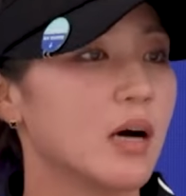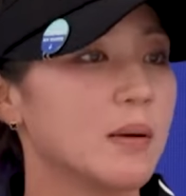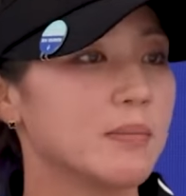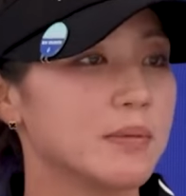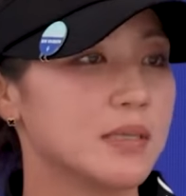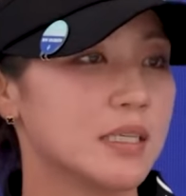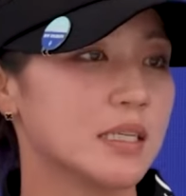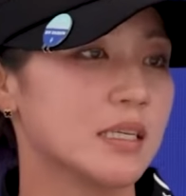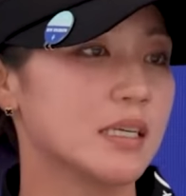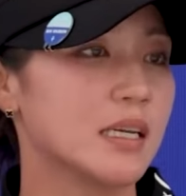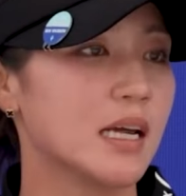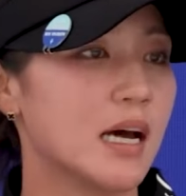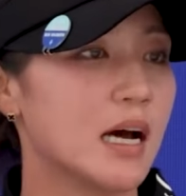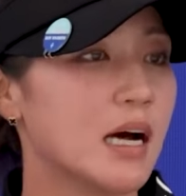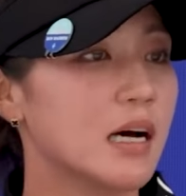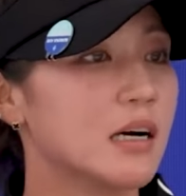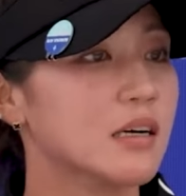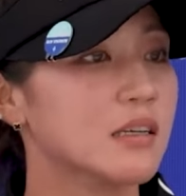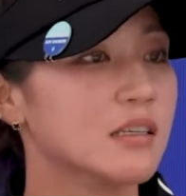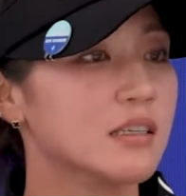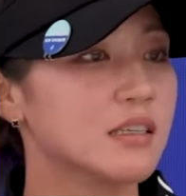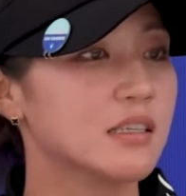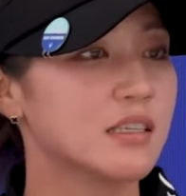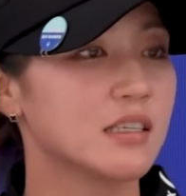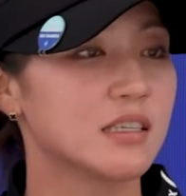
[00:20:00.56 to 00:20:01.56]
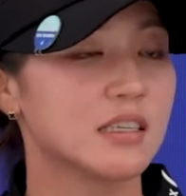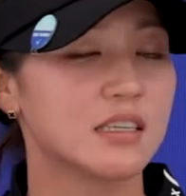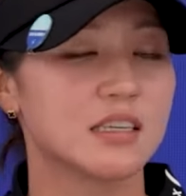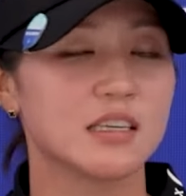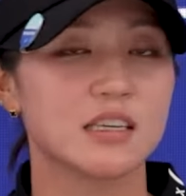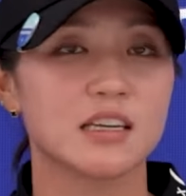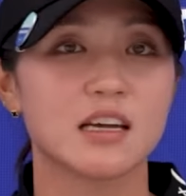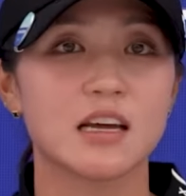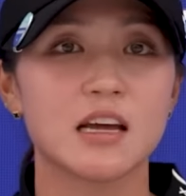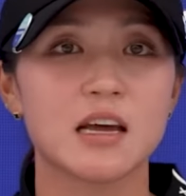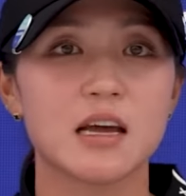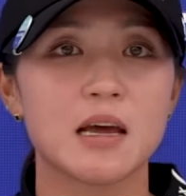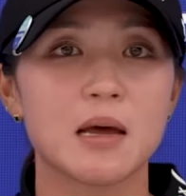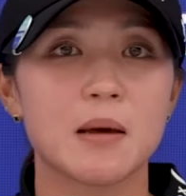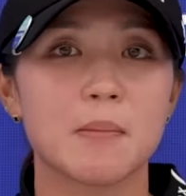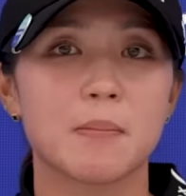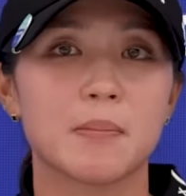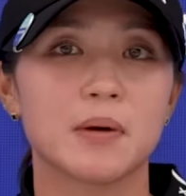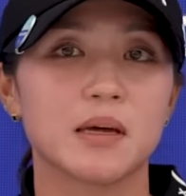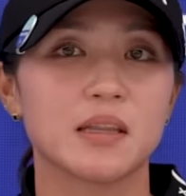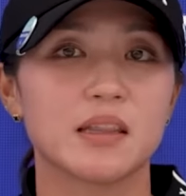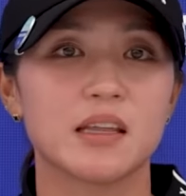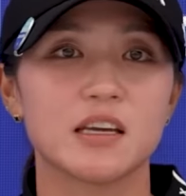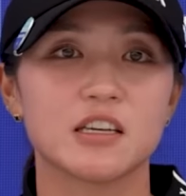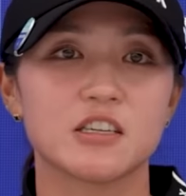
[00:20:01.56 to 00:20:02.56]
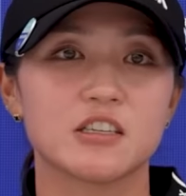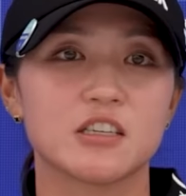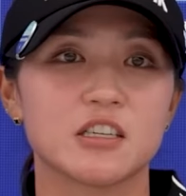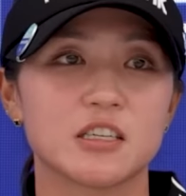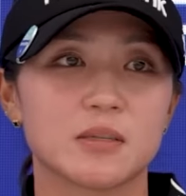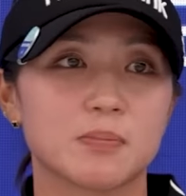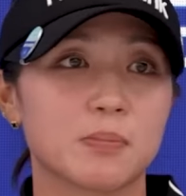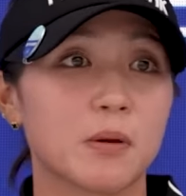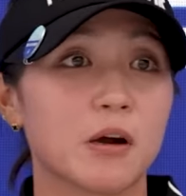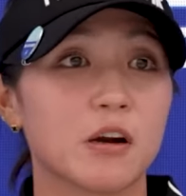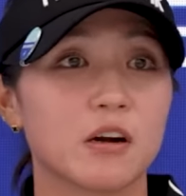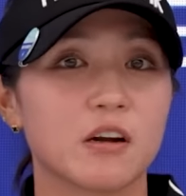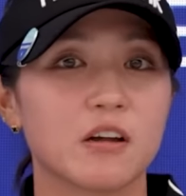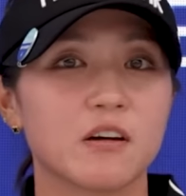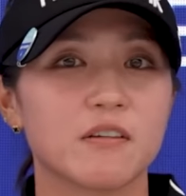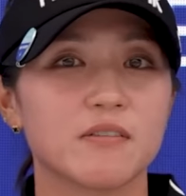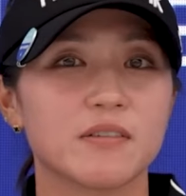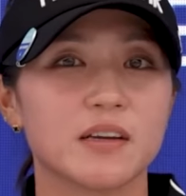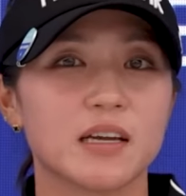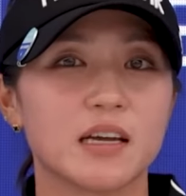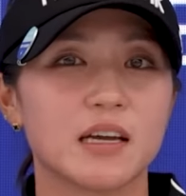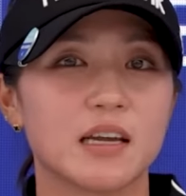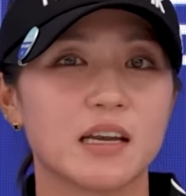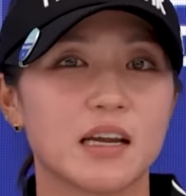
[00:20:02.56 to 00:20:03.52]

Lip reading: ups and downs, and but that's just part of it.